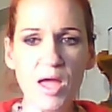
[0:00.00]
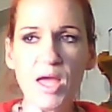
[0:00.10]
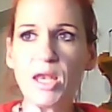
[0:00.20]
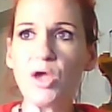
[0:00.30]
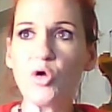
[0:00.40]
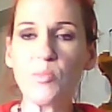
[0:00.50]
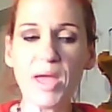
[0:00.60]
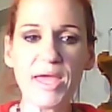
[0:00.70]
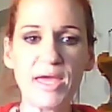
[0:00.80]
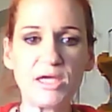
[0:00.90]
Hello, my
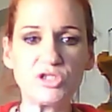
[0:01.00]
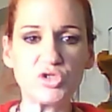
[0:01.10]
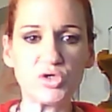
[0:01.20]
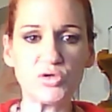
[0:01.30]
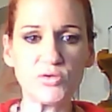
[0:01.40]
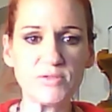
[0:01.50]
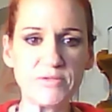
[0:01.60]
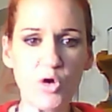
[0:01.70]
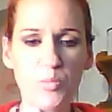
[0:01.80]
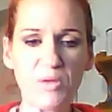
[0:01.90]
angels.
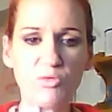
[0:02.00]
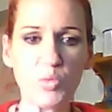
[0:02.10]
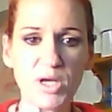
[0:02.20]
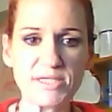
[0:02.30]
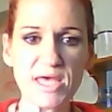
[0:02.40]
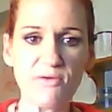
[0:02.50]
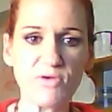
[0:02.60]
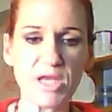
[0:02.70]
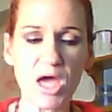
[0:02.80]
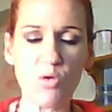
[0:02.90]
Hope everyone is
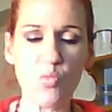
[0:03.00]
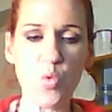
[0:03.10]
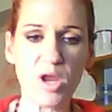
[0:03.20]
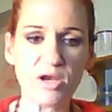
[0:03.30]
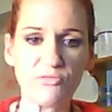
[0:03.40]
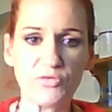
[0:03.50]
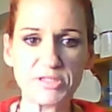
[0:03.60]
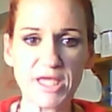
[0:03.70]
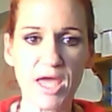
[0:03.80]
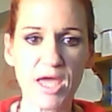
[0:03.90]
having a wonderful
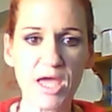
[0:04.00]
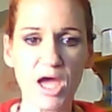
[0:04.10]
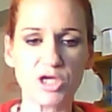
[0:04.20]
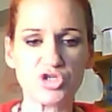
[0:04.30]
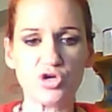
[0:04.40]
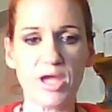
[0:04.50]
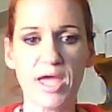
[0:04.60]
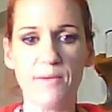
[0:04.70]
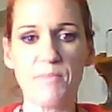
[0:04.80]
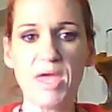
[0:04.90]
day. I sure
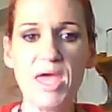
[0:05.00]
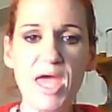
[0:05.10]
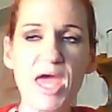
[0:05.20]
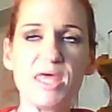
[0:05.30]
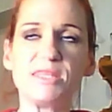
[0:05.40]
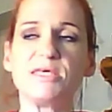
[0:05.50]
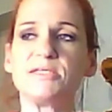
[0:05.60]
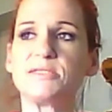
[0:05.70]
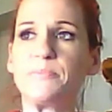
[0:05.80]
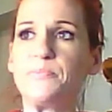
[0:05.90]
am in
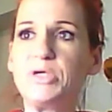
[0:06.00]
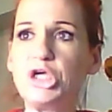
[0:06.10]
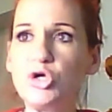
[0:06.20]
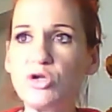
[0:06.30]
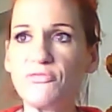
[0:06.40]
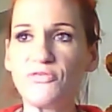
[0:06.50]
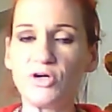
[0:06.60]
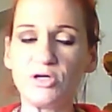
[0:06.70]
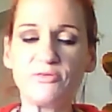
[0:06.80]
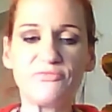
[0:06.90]
this
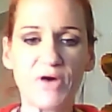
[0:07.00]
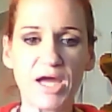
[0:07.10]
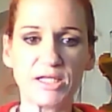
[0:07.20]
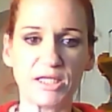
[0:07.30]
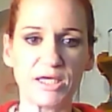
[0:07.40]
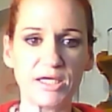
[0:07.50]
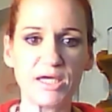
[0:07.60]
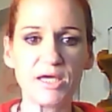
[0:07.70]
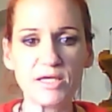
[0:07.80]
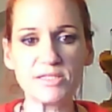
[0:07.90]
beautiful,
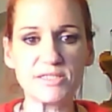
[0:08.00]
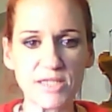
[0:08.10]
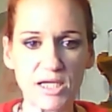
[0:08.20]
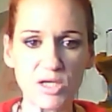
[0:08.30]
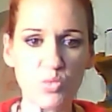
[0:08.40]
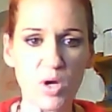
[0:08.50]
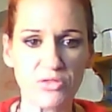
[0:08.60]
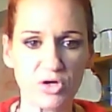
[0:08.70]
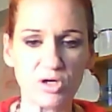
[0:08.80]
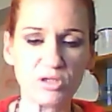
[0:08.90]
finally sunny
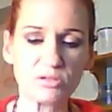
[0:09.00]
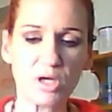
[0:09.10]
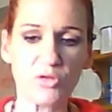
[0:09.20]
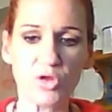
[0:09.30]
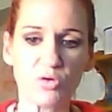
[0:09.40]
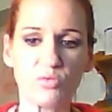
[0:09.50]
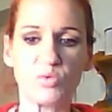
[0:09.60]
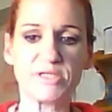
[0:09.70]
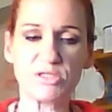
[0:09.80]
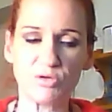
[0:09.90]
weather, although
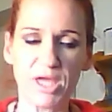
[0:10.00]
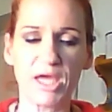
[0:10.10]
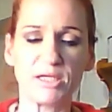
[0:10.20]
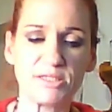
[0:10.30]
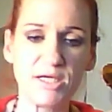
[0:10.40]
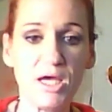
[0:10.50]
we still can't